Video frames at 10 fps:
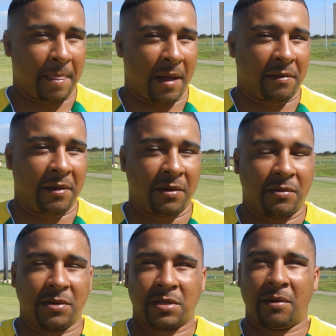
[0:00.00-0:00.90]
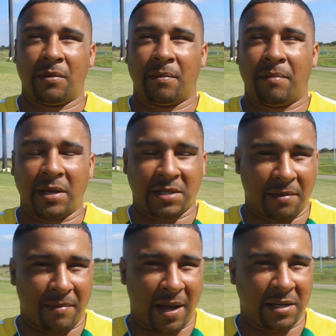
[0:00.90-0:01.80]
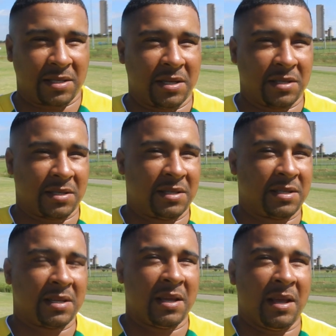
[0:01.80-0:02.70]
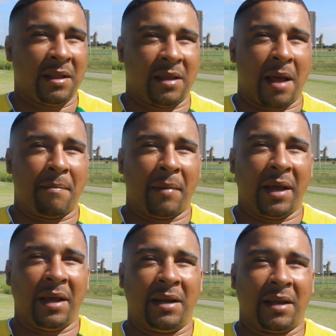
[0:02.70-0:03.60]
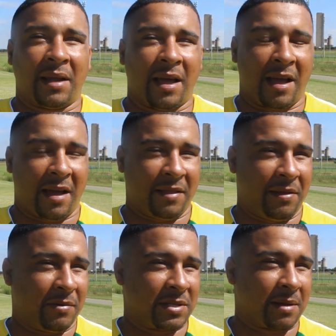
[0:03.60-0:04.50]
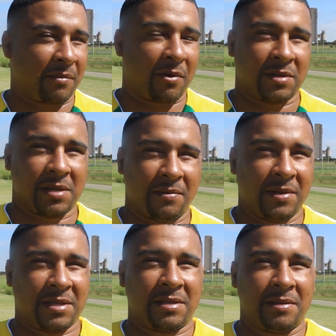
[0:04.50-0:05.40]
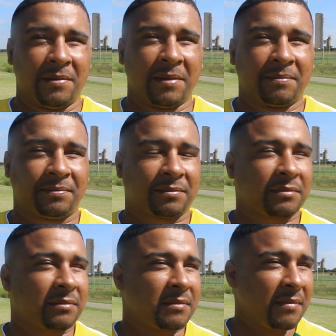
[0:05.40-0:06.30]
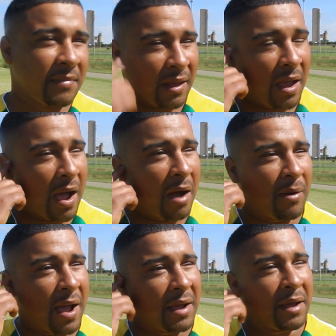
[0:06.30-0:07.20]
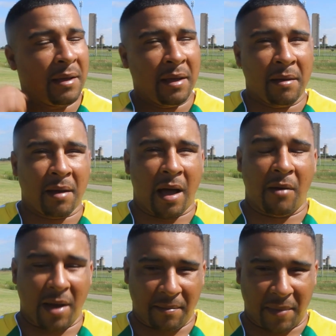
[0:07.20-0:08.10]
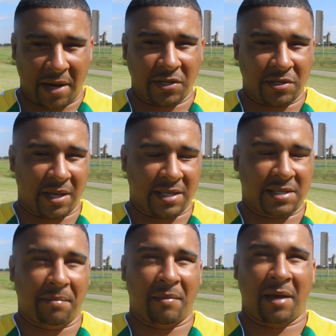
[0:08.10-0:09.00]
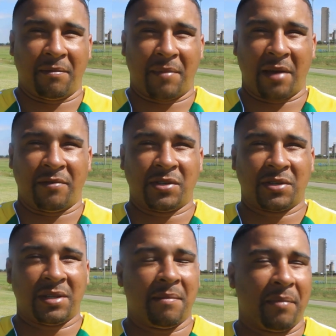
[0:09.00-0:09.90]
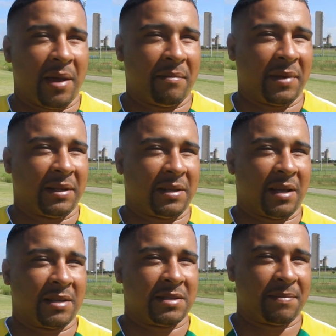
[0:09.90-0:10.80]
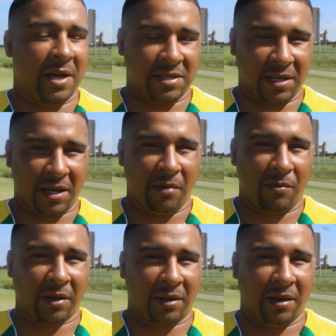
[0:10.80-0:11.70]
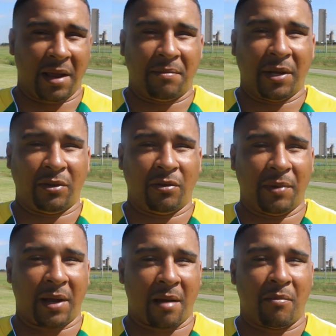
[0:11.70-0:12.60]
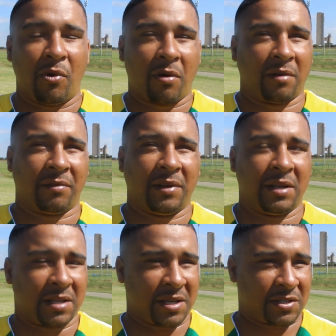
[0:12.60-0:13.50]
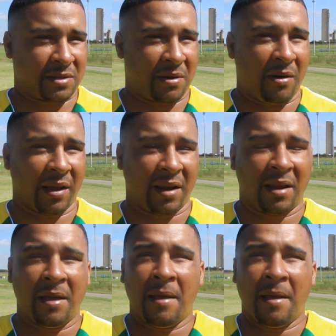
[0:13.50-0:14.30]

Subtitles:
I think also based on my decisions that I made, there was some consequences to it. How I managed to accept my visual impairment as basically what led me to become more confident and strong, and